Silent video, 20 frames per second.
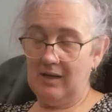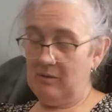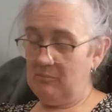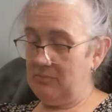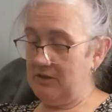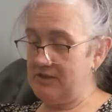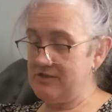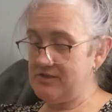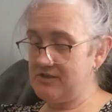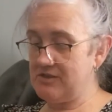
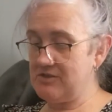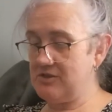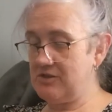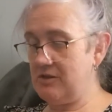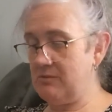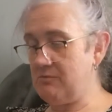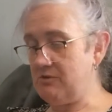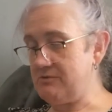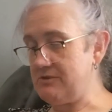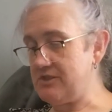because the
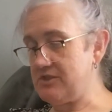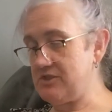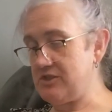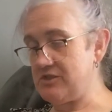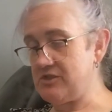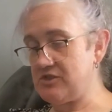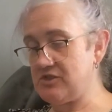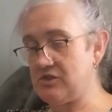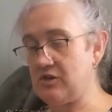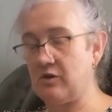tumour was
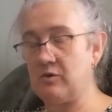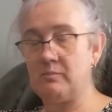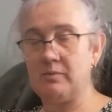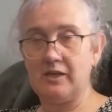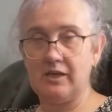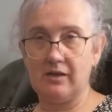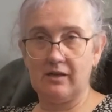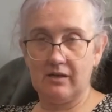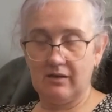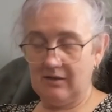just so
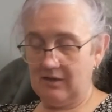big